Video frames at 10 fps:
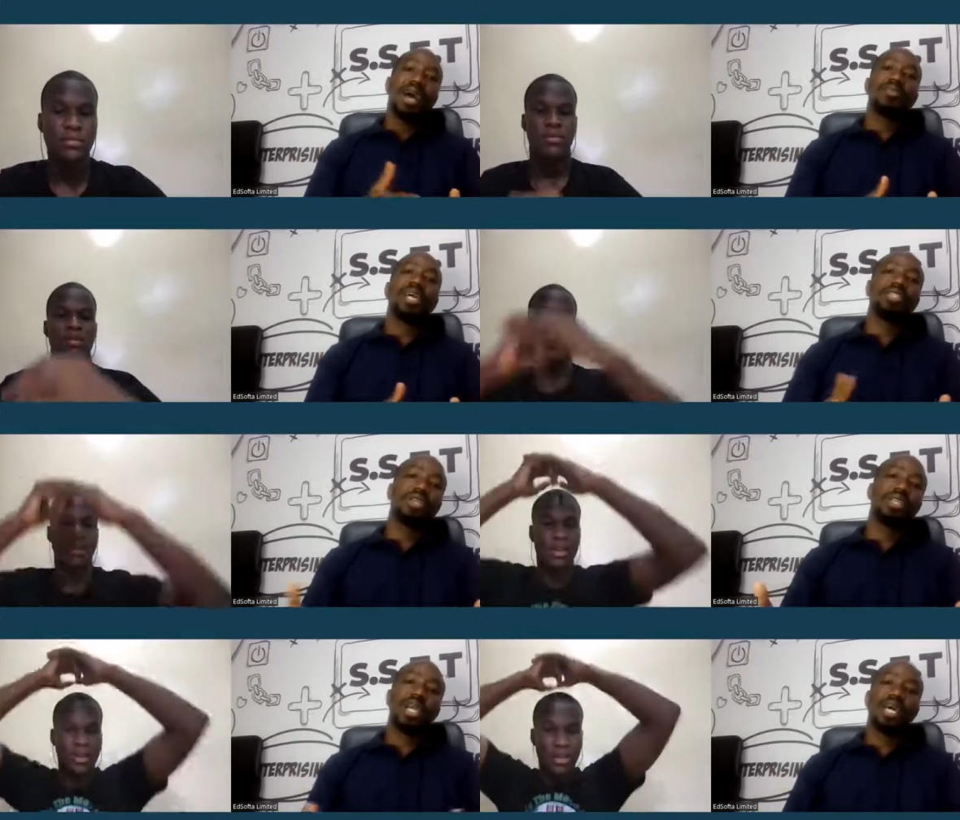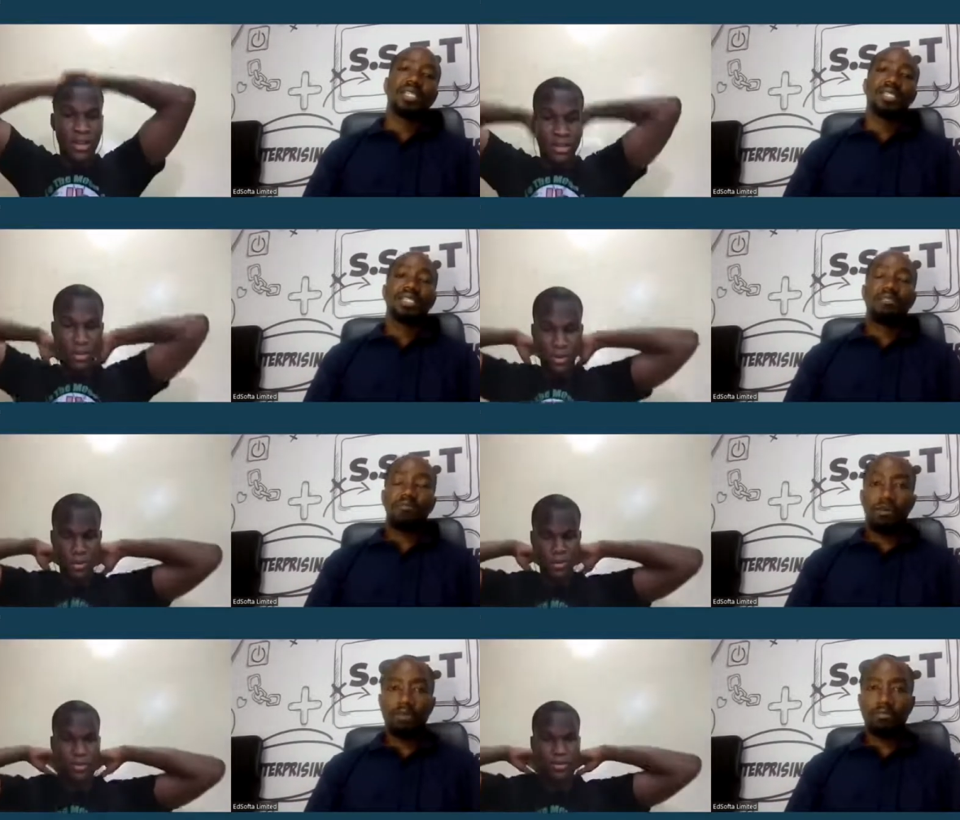Speaker 1: how their journey has
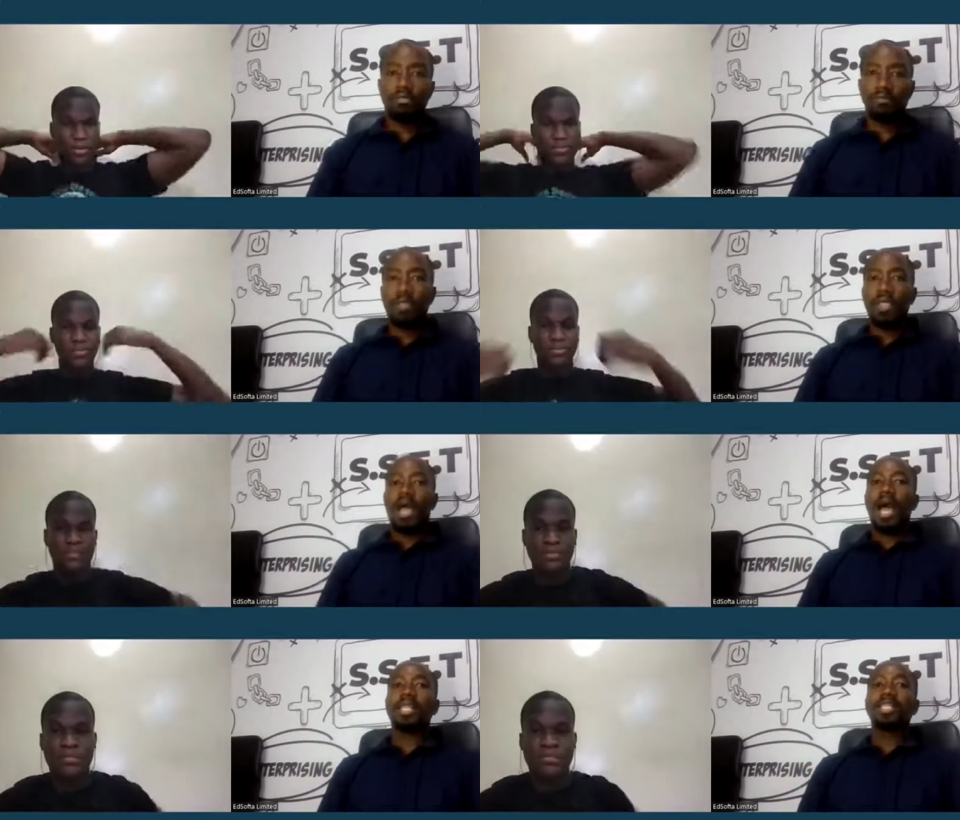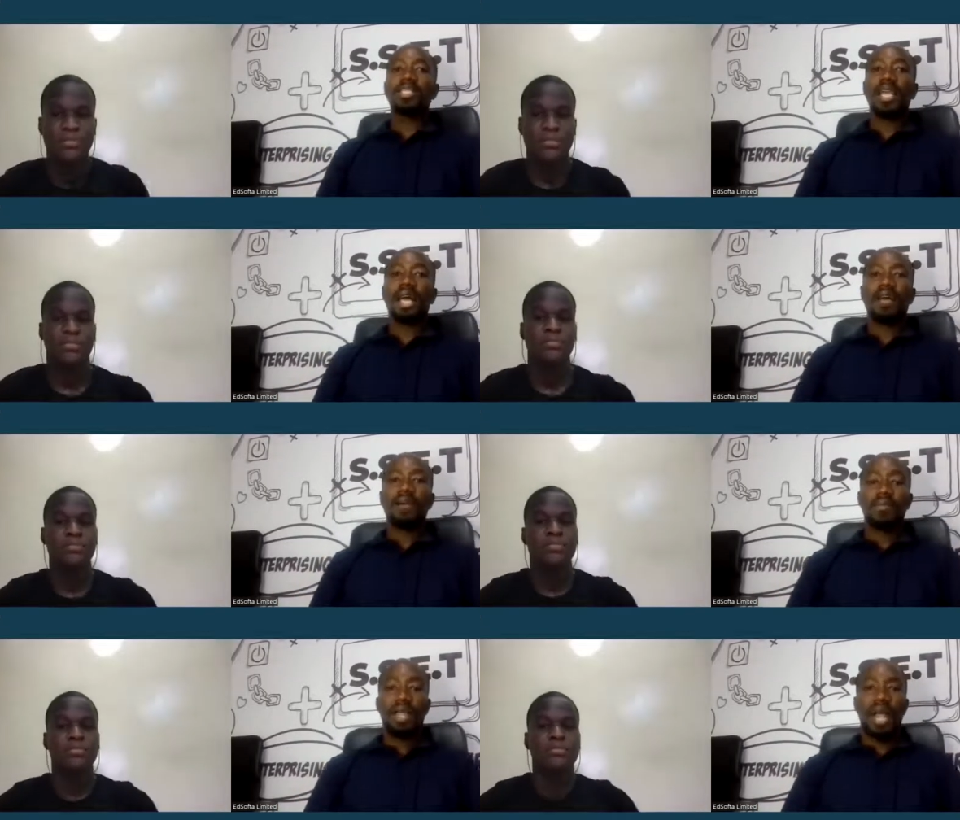evolved, and their
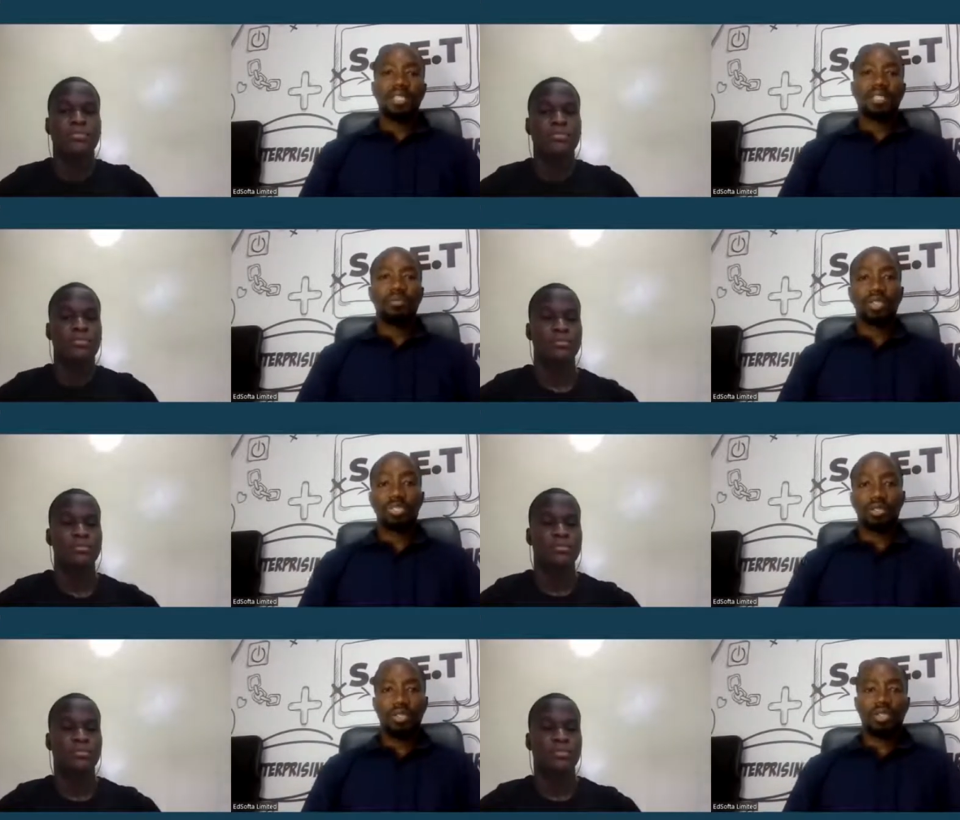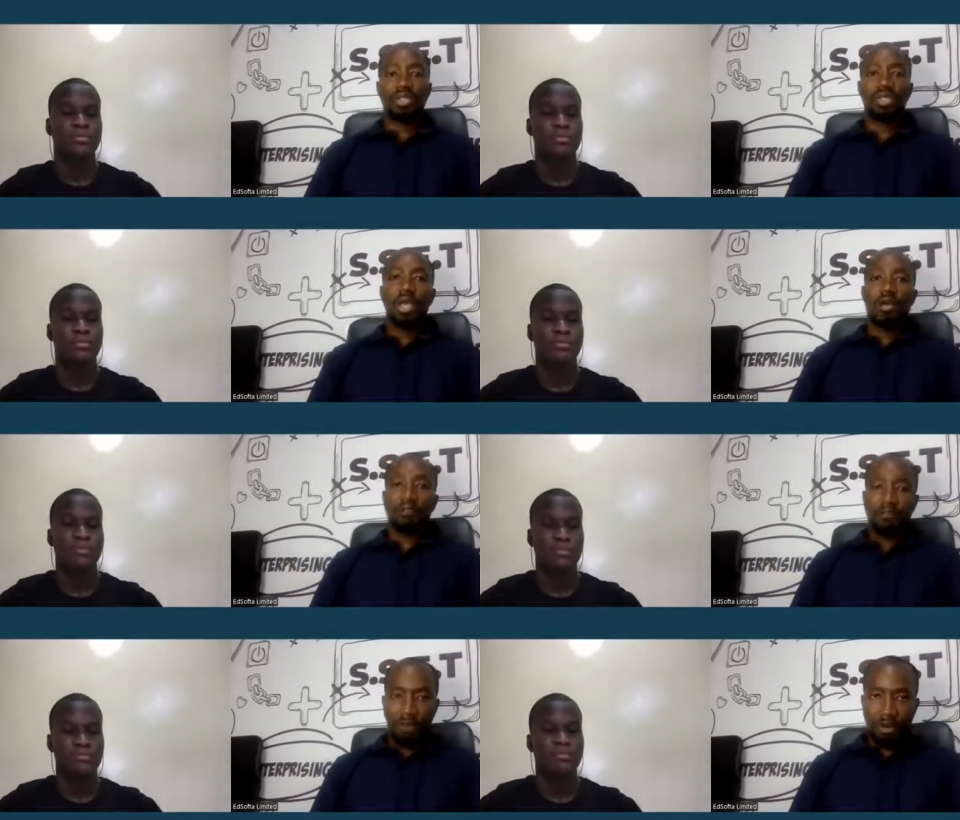aspirations
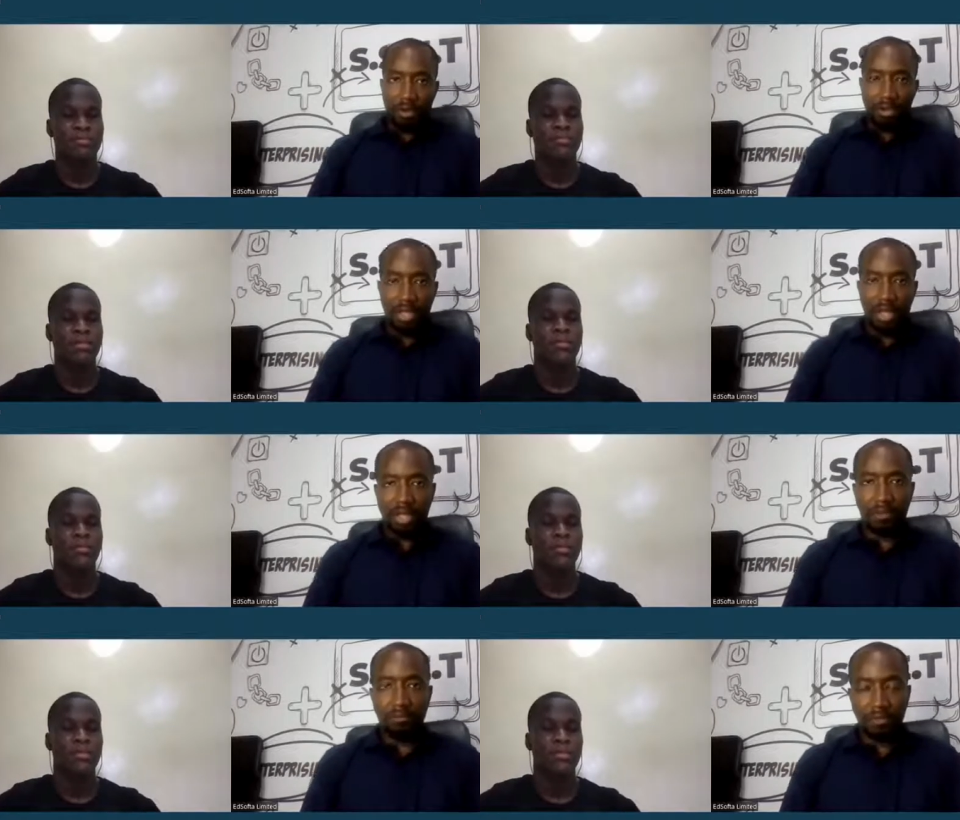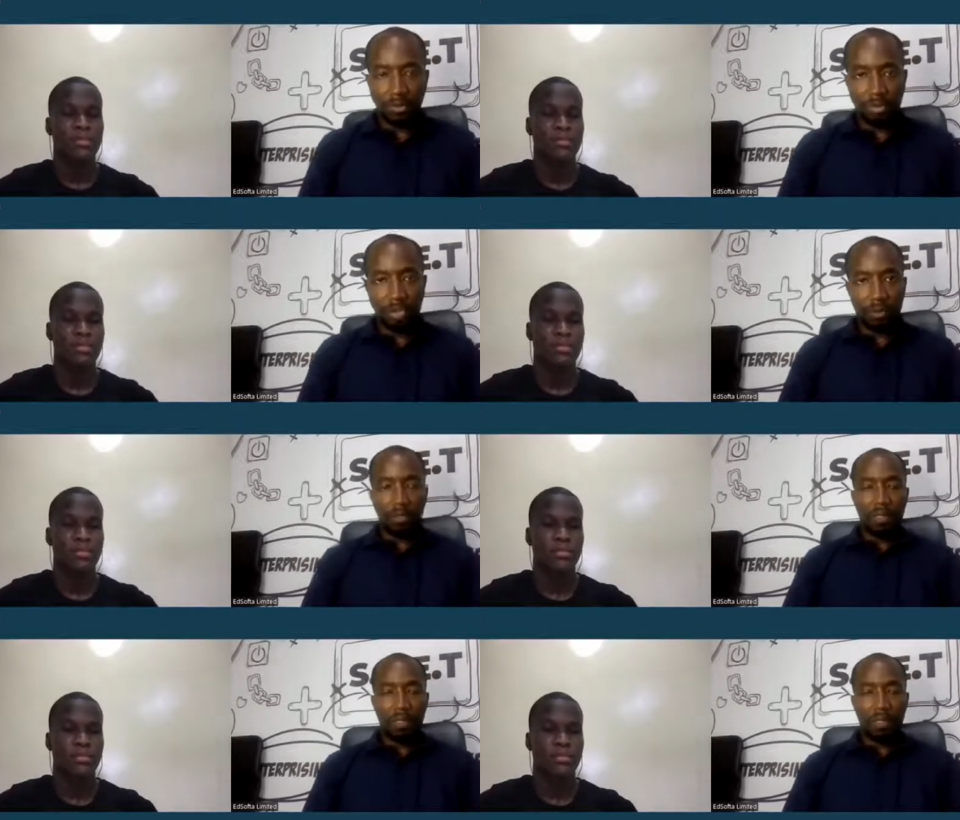for the future.